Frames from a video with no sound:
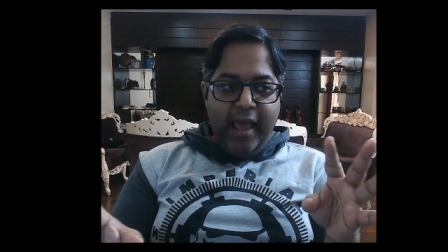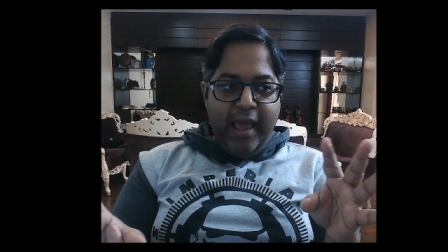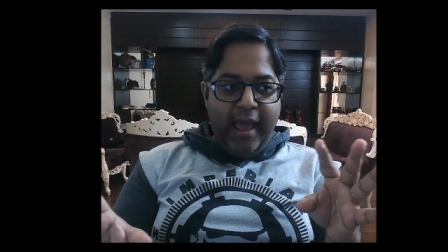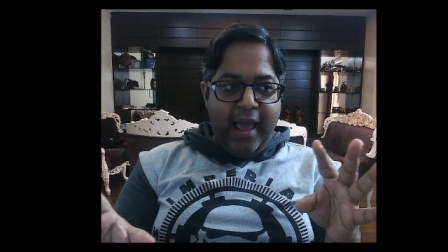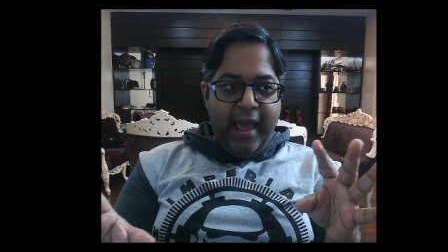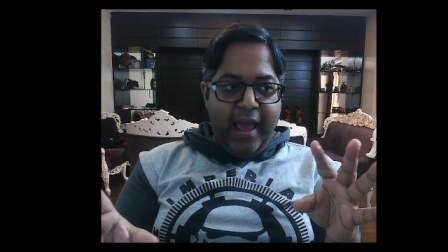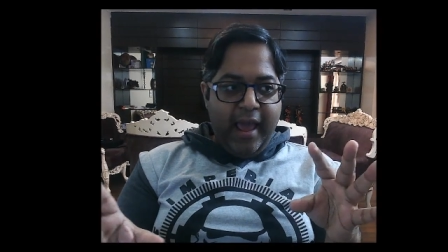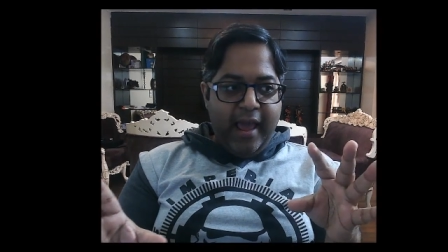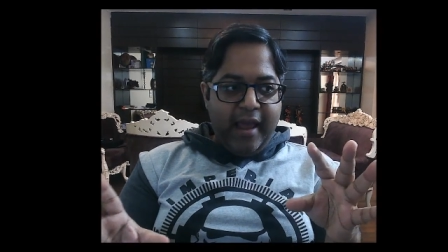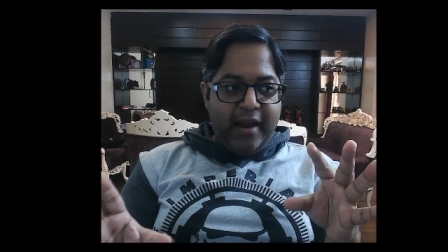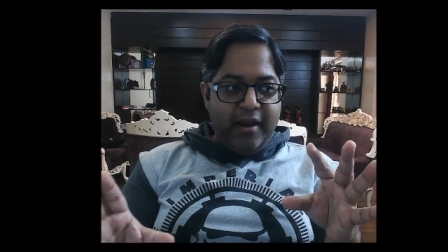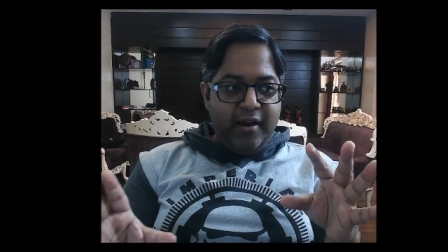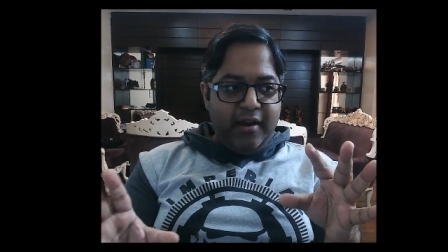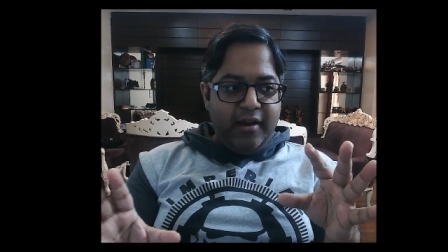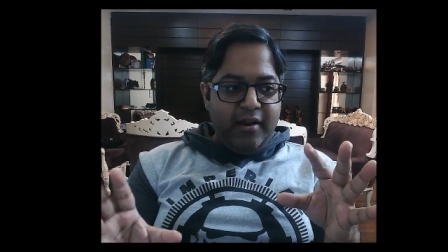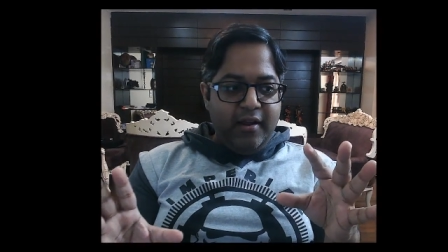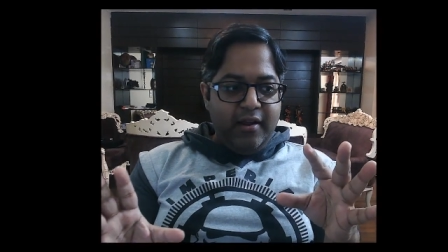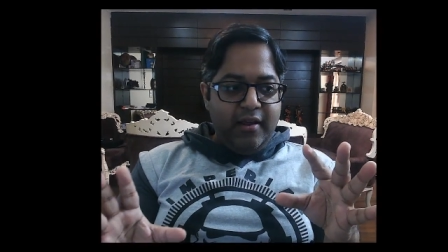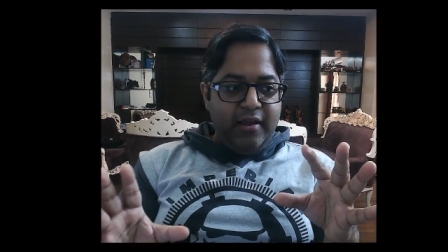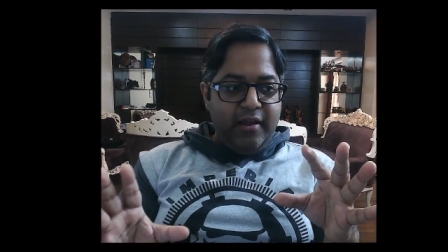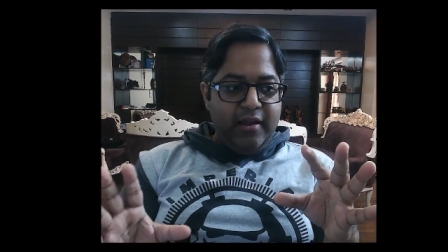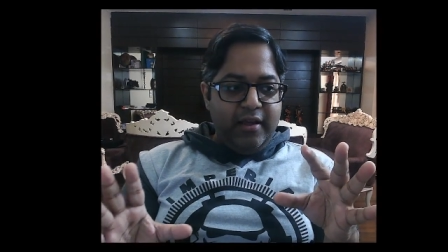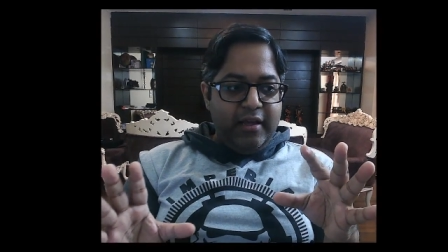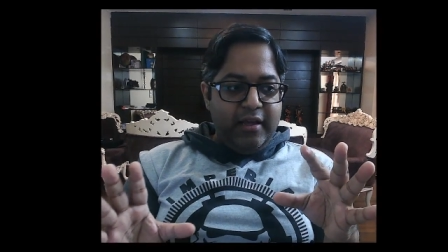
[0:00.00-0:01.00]
and
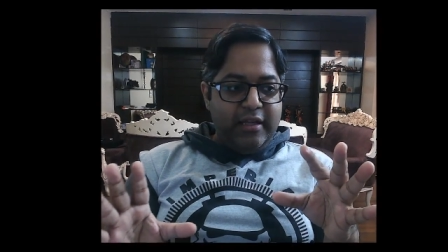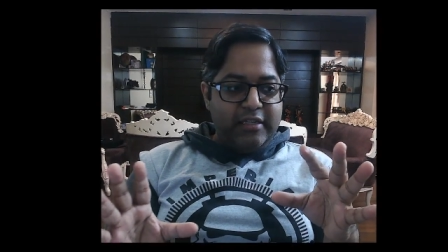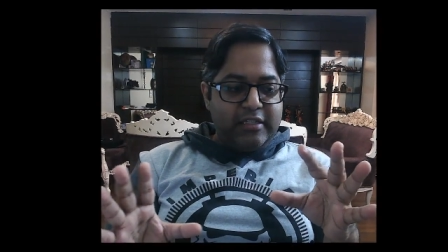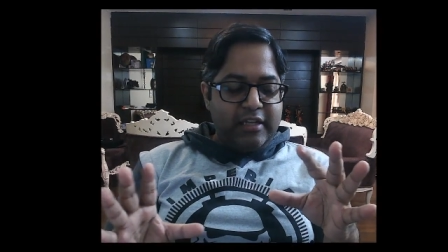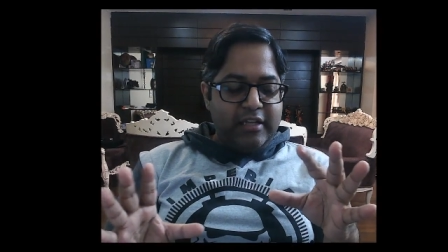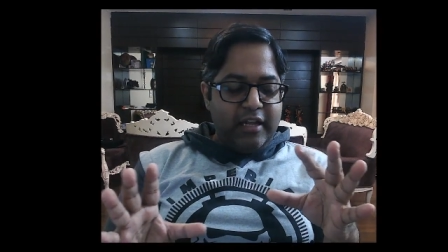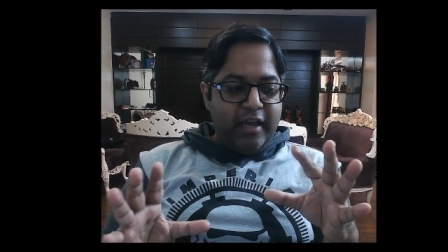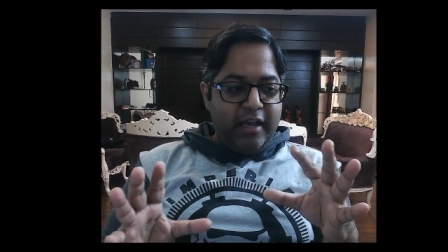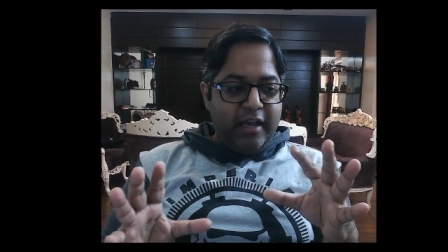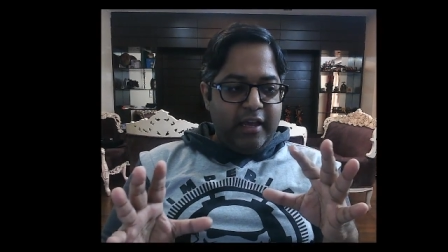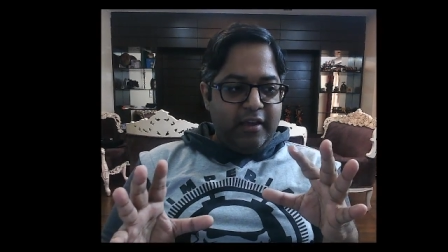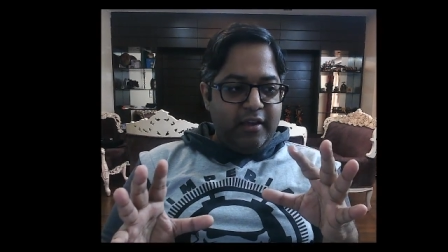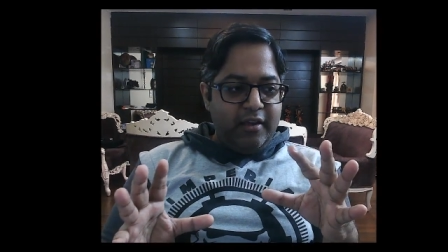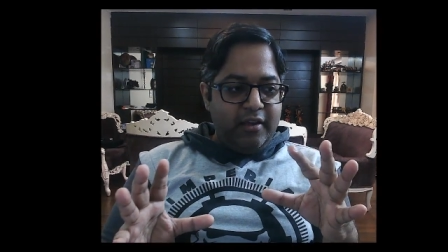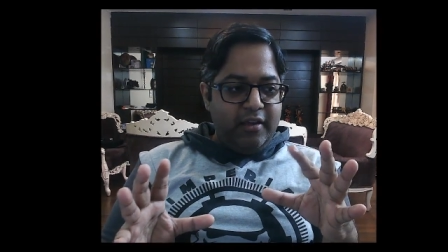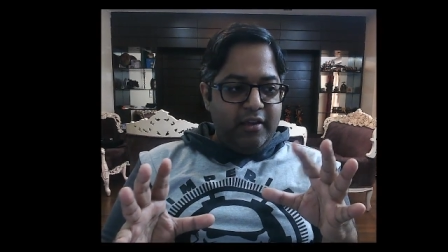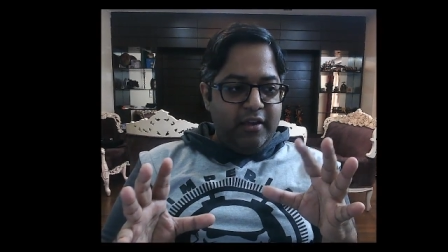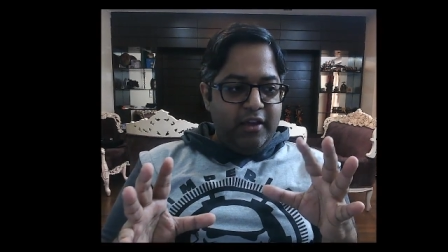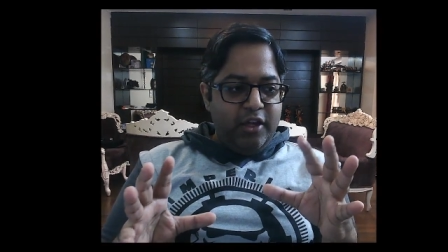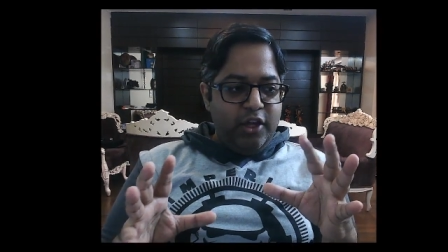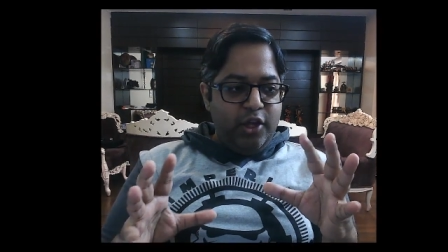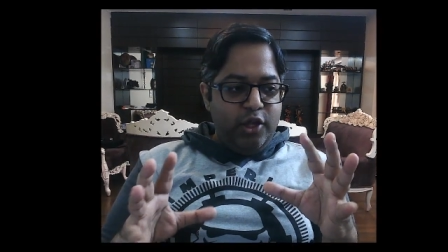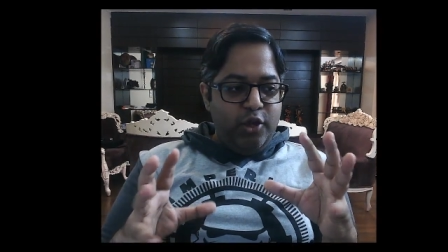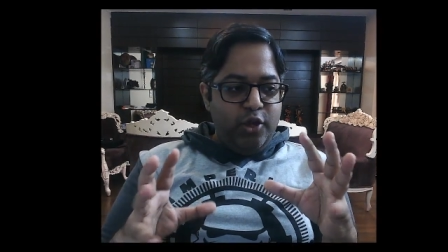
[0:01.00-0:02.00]
it's like
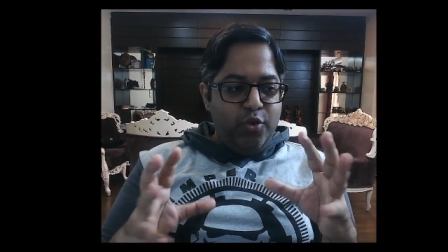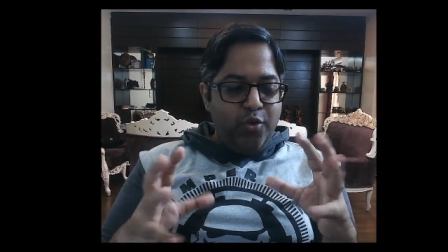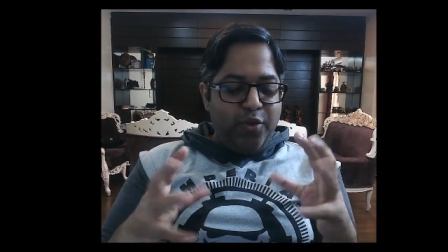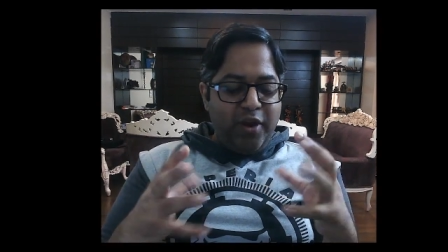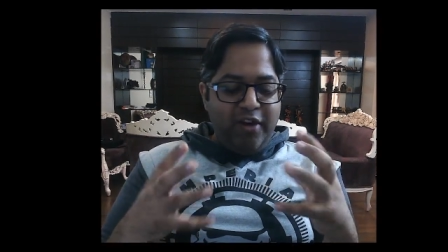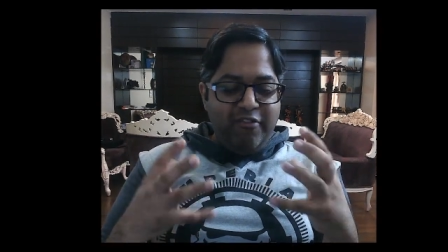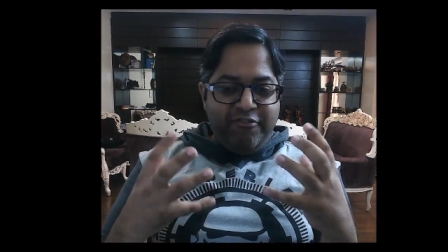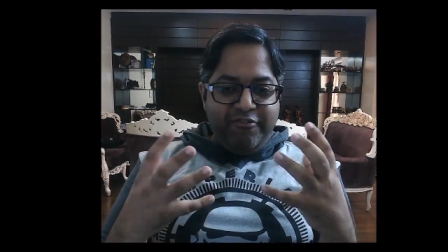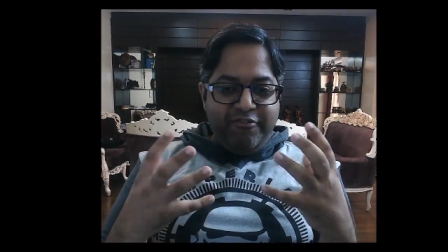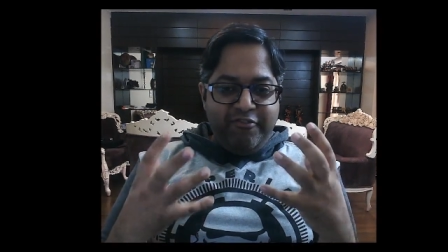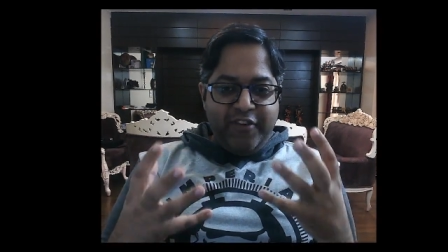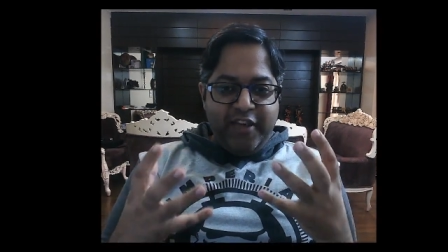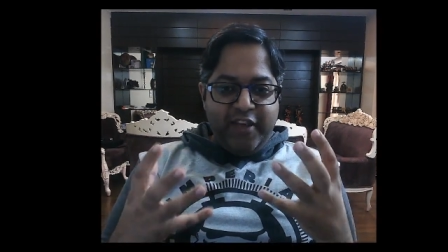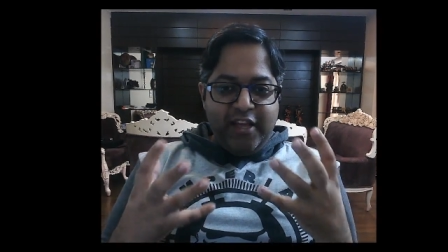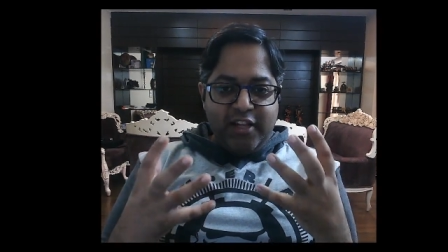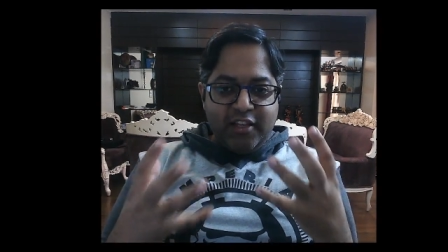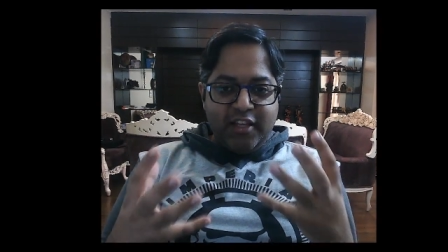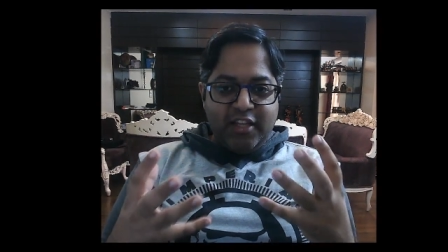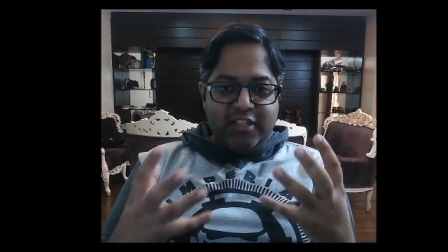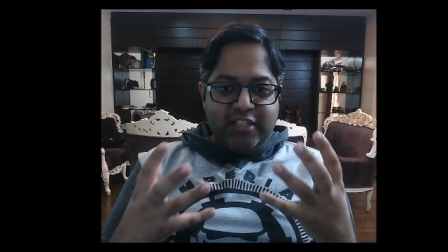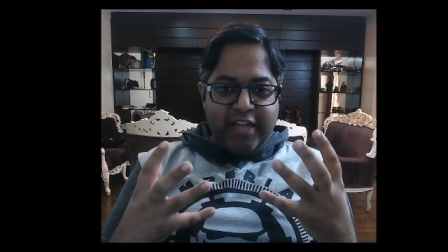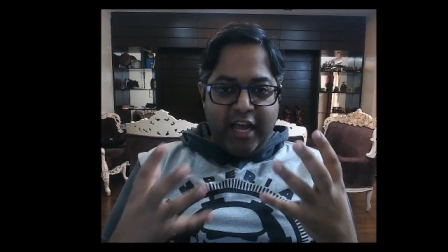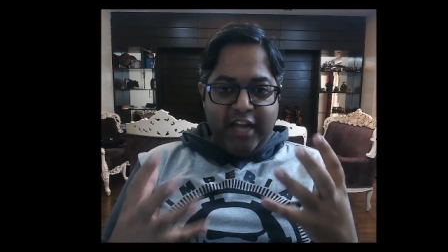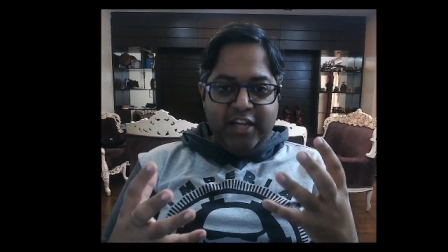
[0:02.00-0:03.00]
you can feel
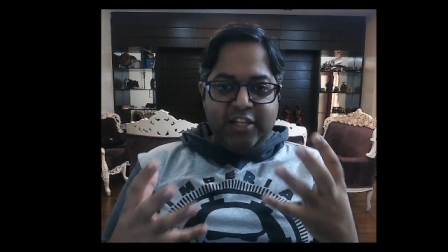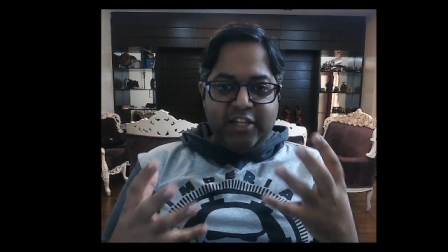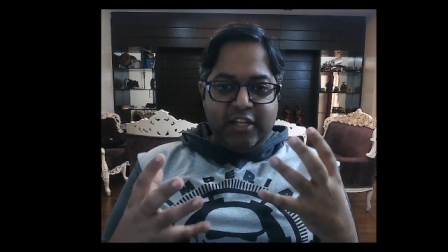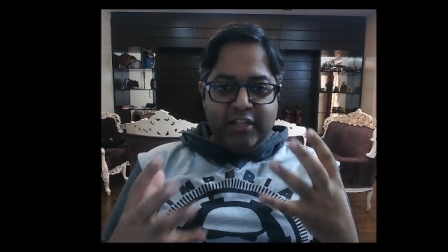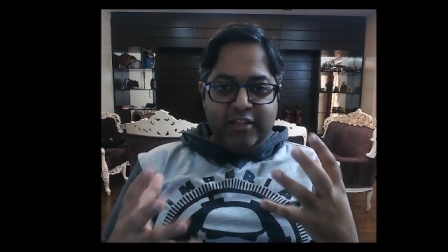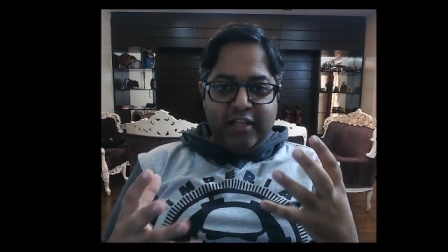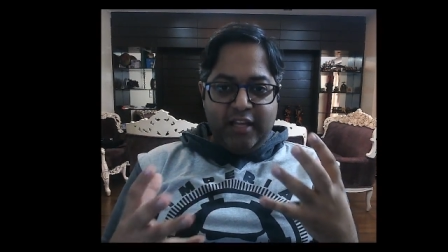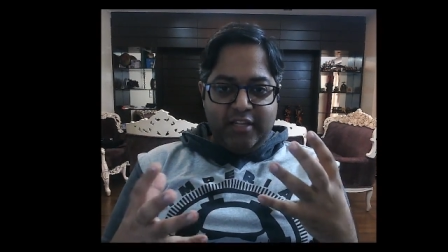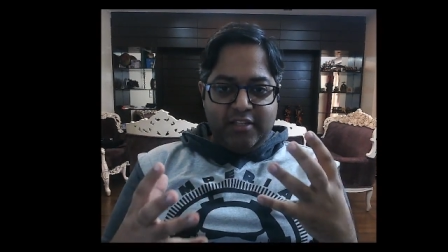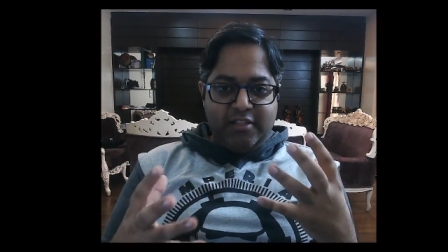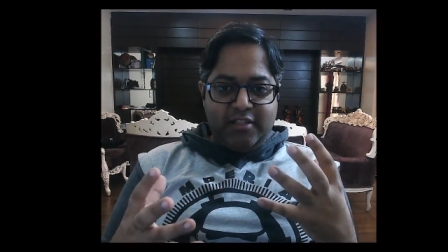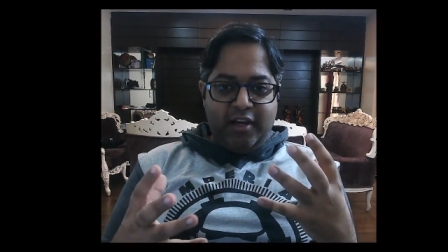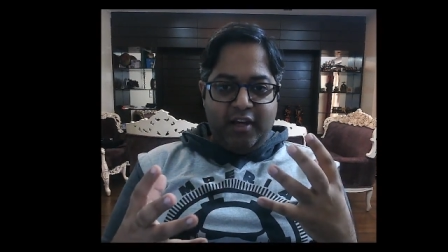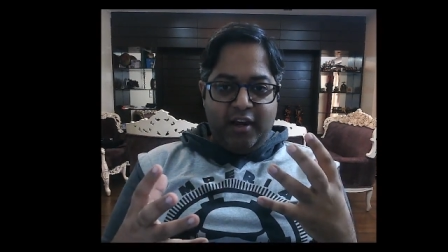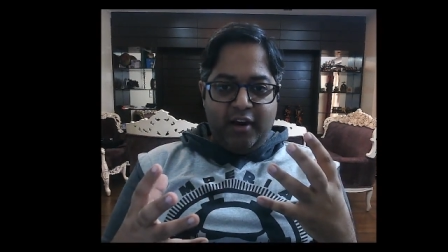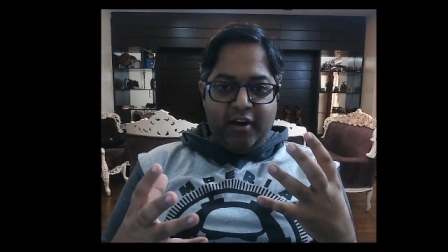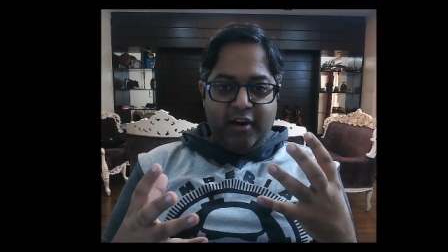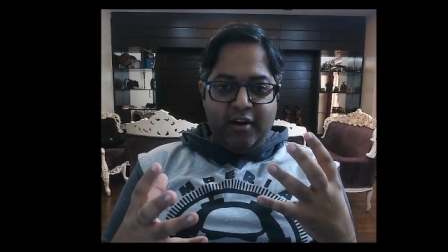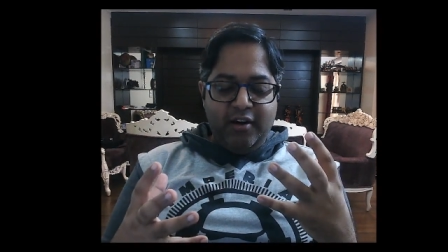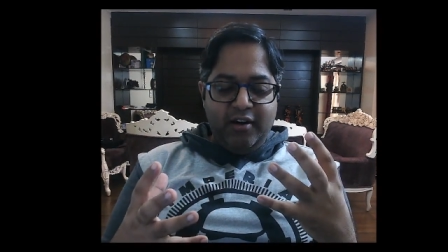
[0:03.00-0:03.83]
the tension that's there.